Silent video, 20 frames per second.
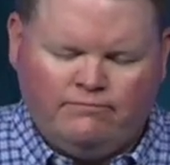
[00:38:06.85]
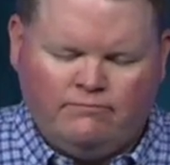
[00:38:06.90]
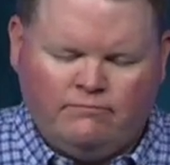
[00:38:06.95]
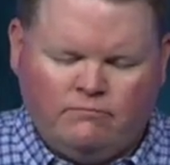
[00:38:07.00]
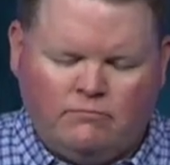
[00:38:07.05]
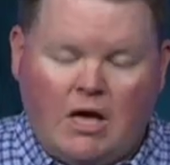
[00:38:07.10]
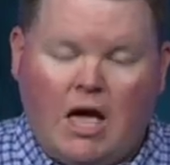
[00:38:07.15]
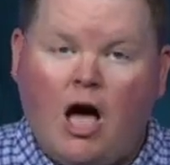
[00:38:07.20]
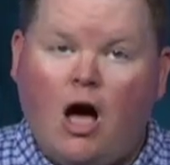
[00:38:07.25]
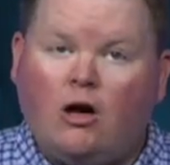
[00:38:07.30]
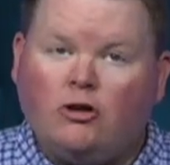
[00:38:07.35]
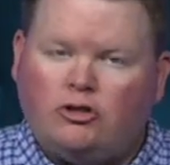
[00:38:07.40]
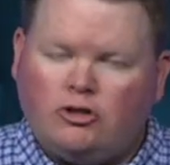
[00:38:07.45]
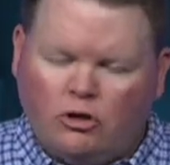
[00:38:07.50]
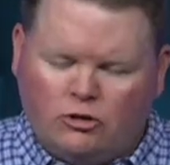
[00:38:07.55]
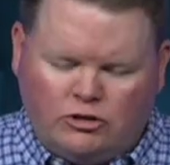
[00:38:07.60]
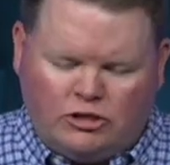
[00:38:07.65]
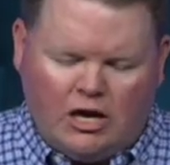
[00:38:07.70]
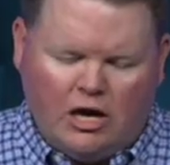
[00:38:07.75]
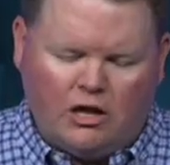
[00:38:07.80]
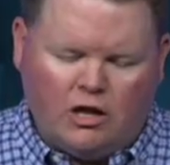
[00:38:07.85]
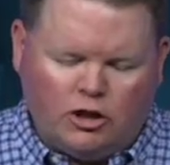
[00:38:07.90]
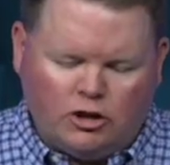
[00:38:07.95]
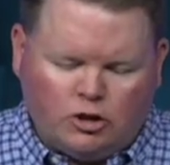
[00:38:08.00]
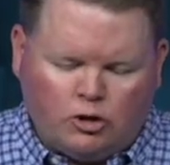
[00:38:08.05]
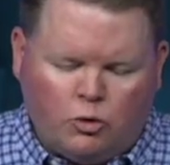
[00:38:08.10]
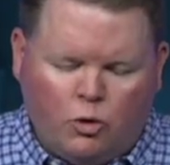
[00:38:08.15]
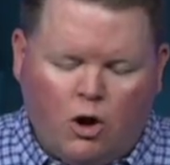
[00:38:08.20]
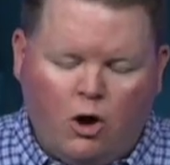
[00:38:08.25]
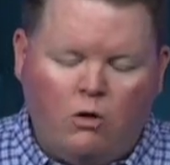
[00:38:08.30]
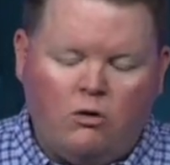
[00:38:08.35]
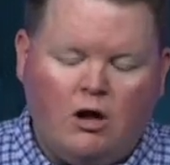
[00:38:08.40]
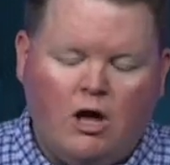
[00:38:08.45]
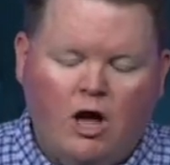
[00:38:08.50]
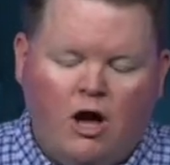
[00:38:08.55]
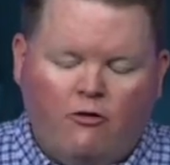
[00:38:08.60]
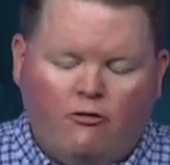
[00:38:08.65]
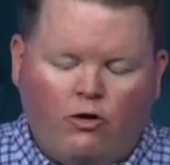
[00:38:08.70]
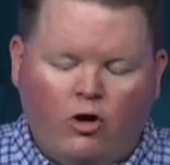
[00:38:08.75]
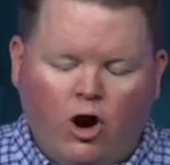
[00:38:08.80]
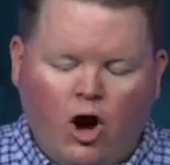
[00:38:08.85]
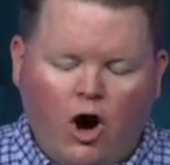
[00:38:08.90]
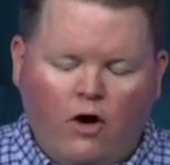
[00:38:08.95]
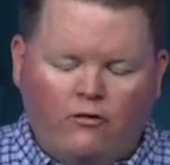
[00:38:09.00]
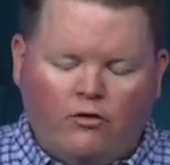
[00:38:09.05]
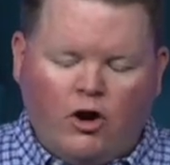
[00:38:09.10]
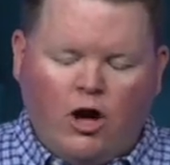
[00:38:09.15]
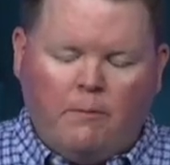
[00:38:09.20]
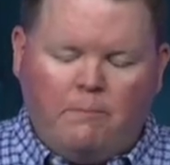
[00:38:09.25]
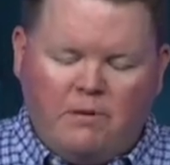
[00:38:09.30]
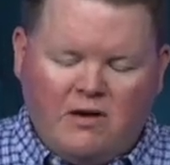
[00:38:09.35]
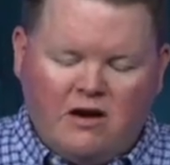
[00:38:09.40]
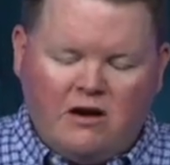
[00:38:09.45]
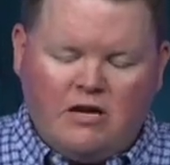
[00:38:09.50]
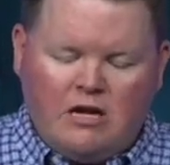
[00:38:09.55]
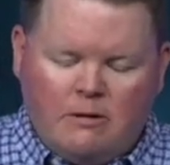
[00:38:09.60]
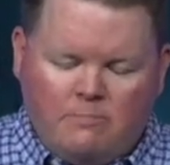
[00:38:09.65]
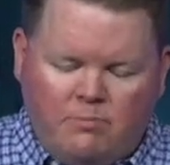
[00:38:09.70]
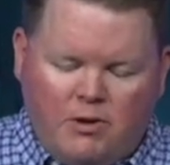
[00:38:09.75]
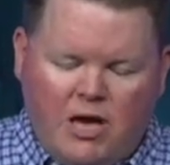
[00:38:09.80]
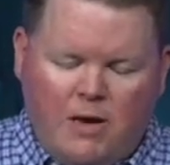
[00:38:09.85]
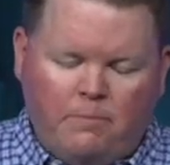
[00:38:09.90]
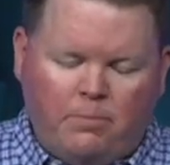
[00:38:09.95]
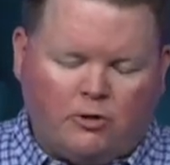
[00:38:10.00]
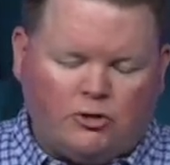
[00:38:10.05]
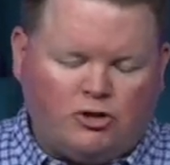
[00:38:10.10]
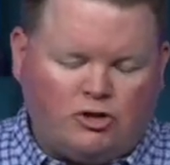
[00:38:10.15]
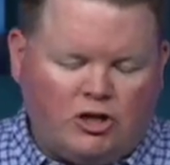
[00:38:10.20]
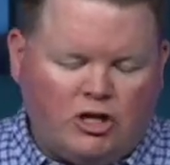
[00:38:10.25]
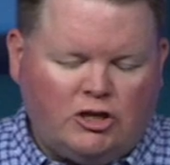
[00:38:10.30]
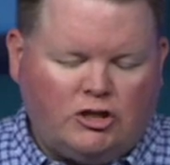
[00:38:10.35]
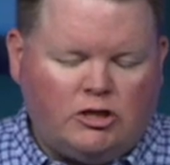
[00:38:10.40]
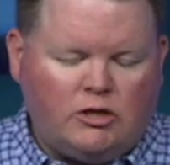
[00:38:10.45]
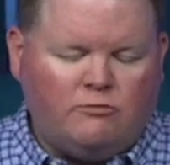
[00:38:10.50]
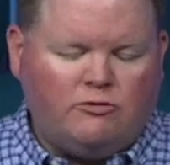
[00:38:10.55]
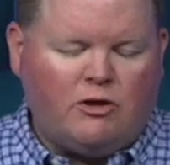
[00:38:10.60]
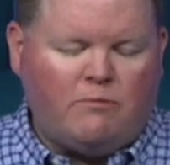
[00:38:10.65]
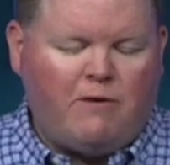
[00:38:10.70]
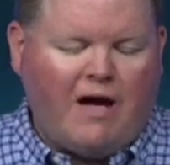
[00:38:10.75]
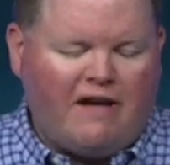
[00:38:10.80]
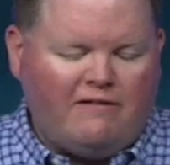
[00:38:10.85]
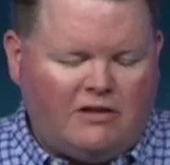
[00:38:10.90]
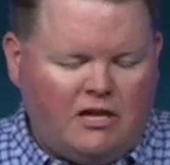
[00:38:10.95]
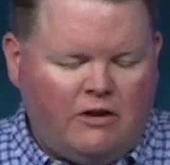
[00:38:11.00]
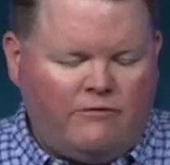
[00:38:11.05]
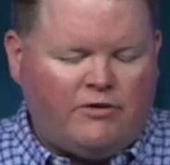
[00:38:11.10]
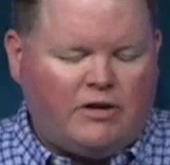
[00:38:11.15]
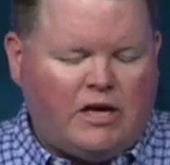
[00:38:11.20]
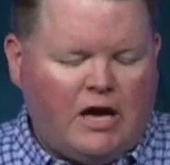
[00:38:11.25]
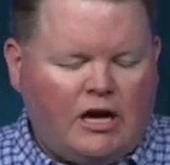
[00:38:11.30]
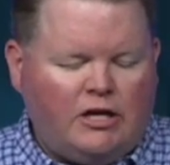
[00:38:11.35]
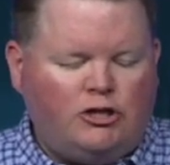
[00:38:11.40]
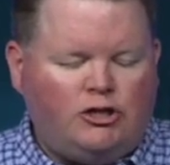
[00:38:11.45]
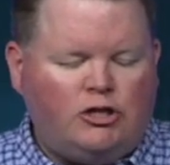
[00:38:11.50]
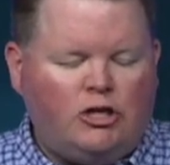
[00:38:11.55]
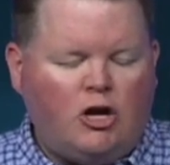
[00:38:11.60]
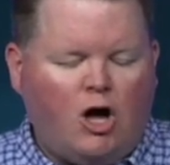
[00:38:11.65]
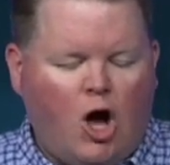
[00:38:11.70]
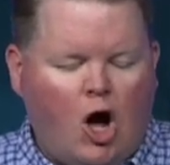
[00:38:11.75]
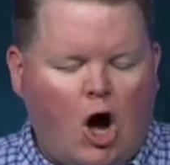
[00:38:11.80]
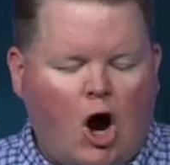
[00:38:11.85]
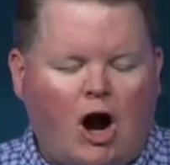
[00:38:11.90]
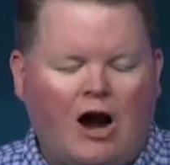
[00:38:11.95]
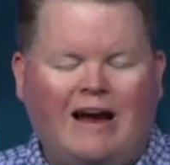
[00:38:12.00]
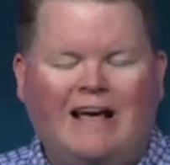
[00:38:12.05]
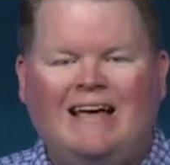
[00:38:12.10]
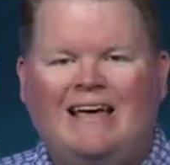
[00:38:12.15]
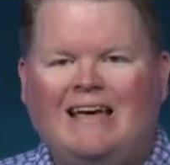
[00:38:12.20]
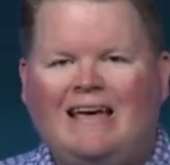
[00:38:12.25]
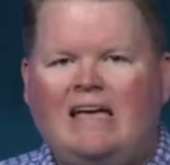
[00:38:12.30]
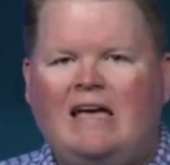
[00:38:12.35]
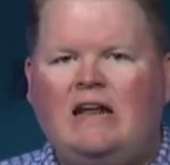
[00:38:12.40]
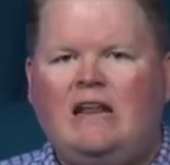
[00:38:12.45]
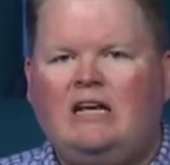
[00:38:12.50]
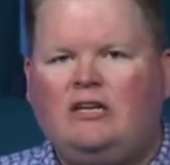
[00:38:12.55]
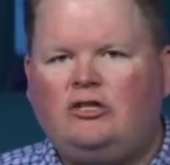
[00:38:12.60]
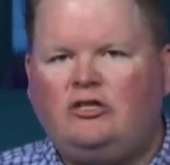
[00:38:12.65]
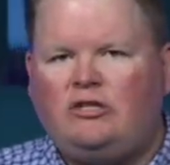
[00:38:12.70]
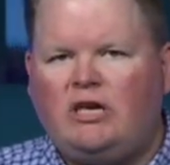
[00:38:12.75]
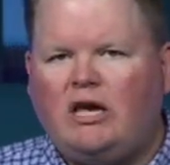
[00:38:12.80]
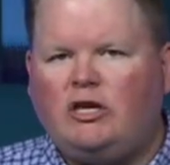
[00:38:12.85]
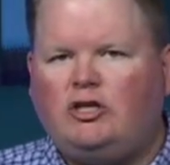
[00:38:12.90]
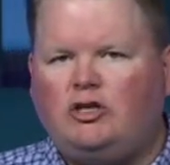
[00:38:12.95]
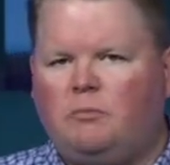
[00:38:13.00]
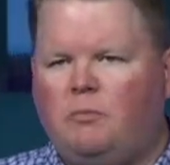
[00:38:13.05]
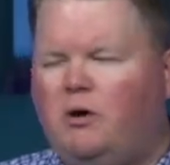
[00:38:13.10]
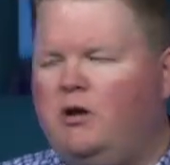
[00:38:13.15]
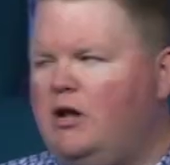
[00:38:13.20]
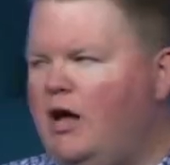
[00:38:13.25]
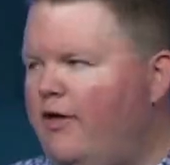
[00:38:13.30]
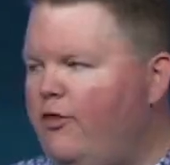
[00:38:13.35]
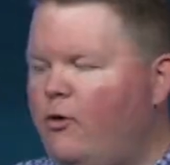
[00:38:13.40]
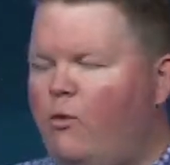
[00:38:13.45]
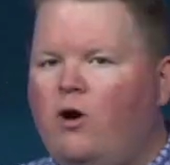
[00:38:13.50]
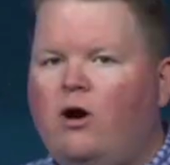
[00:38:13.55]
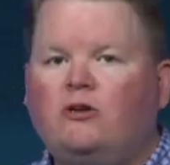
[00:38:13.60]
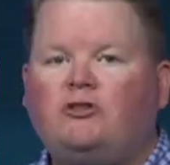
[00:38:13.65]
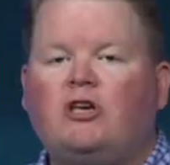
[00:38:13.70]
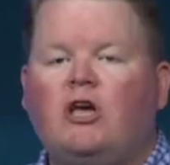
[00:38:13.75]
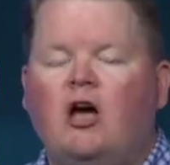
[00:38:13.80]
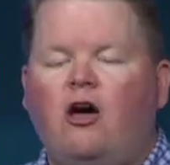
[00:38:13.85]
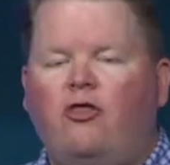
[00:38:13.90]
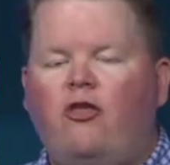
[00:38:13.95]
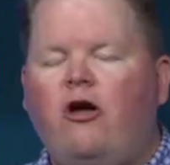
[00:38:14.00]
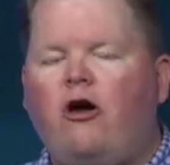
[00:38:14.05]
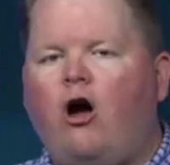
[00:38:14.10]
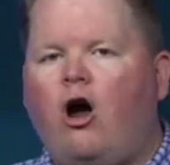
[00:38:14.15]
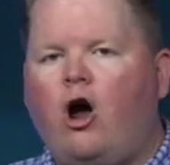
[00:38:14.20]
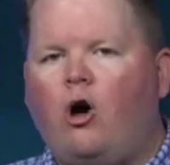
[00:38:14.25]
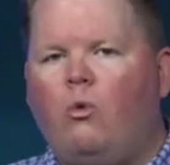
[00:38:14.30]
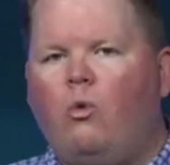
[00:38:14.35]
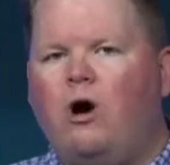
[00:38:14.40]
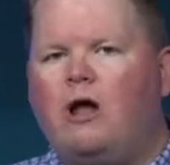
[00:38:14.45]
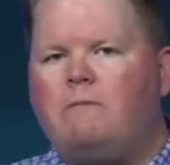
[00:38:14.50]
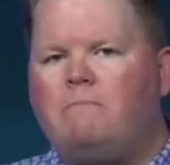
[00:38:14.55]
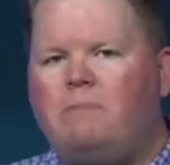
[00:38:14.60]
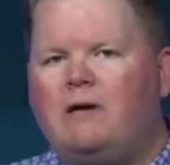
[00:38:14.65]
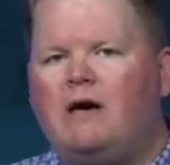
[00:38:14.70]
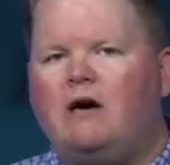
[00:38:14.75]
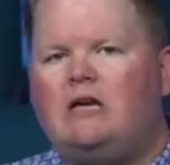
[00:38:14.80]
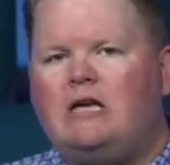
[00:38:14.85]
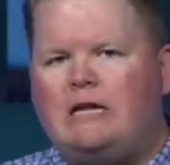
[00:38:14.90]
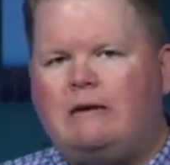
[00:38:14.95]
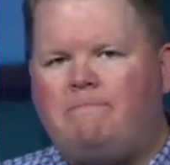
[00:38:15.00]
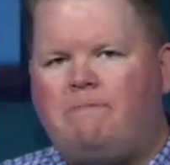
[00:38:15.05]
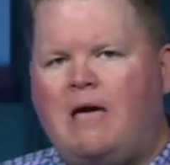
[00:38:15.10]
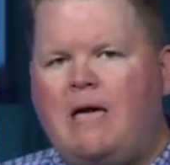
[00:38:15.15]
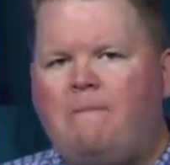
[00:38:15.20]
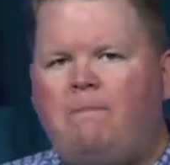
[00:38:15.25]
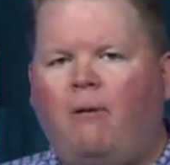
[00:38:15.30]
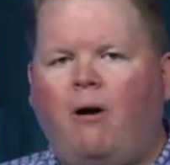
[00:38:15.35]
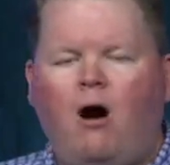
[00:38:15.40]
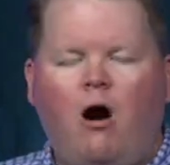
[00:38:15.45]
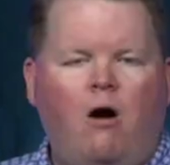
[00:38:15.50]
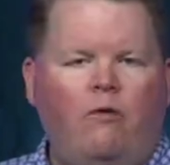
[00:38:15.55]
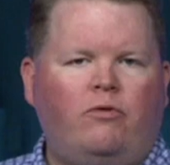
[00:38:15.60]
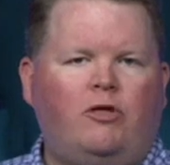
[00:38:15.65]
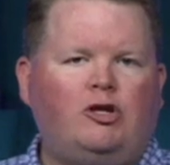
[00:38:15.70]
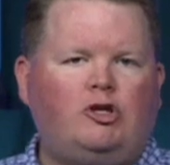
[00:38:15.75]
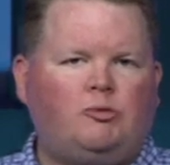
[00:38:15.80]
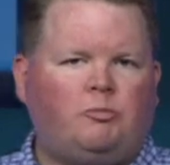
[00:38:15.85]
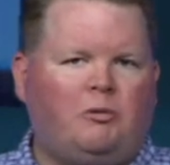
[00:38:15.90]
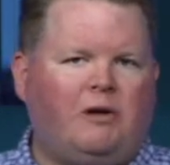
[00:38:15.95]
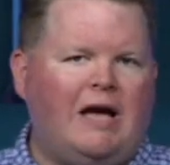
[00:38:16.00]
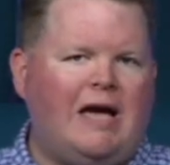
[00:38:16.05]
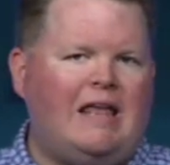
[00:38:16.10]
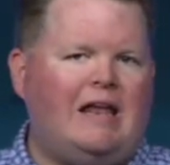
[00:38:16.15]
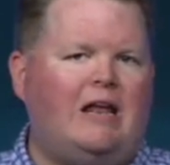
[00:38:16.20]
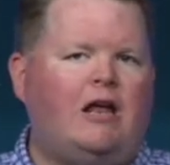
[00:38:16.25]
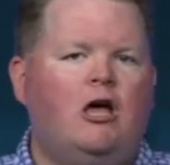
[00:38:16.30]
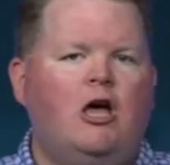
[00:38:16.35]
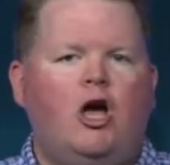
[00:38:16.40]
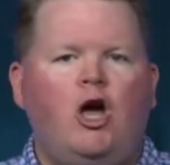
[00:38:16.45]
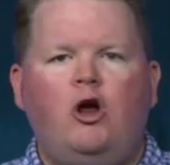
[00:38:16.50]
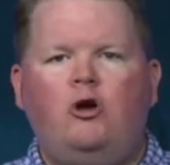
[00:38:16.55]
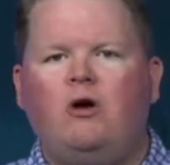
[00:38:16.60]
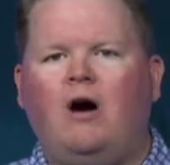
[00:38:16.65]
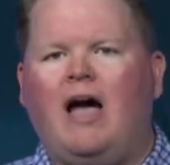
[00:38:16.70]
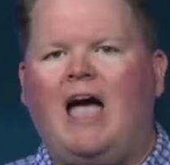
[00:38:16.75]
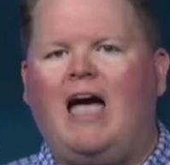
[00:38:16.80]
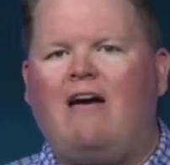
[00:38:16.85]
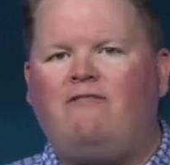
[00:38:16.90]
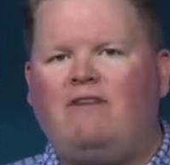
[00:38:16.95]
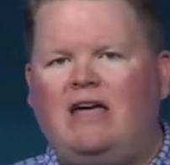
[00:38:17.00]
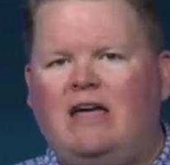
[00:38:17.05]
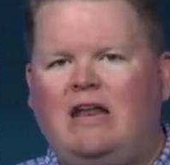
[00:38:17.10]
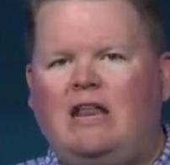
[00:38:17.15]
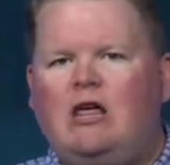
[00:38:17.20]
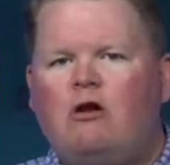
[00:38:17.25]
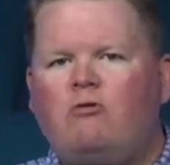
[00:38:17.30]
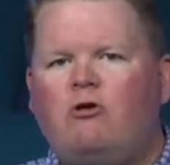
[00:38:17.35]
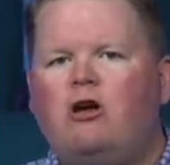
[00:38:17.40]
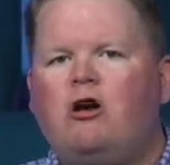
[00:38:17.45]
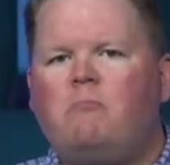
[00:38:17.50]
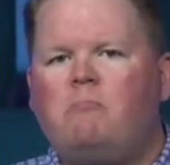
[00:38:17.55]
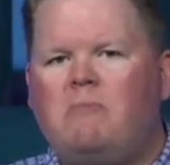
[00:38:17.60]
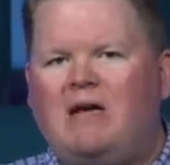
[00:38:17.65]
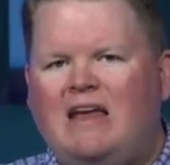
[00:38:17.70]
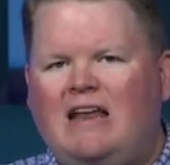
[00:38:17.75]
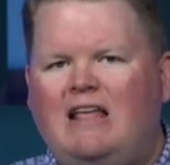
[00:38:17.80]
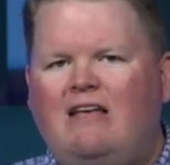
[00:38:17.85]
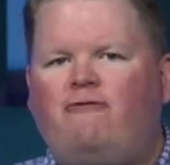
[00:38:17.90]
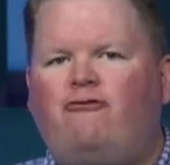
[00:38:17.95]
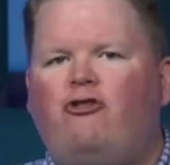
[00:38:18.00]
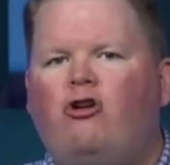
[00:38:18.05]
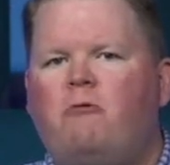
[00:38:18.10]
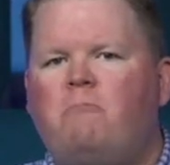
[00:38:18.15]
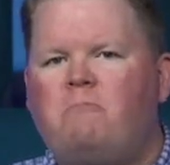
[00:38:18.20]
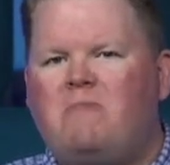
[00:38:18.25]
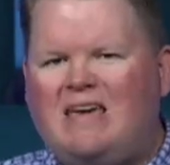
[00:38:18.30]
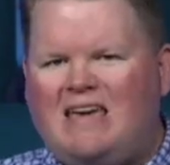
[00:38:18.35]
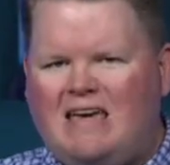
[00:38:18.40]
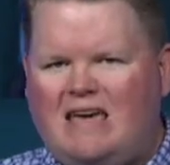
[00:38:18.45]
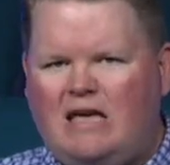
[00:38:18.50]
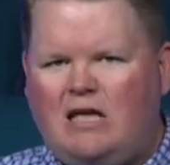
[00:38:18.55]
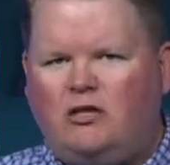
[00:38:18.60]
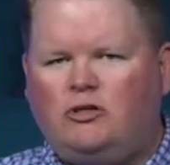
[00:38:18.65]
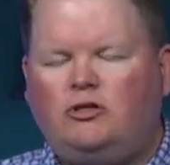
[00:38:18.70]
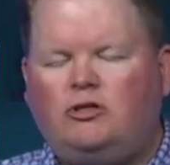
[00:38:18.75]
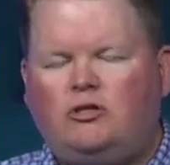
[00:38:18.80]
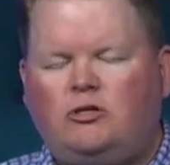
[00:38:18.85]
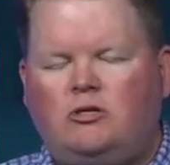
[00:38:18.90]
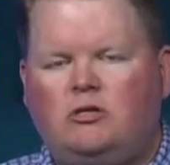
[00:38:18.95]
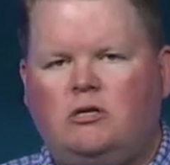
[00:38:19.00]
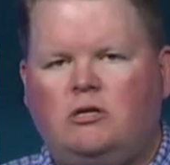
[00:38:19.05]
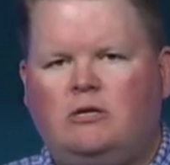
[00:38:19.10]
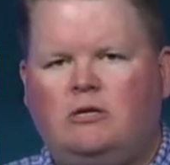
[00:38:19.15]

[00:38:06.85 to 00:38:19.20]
They also tell us, quote, for over a billion people, systems of identification are inaccessible. In other words, there are one billion people on this planet who don't have any real meaningful means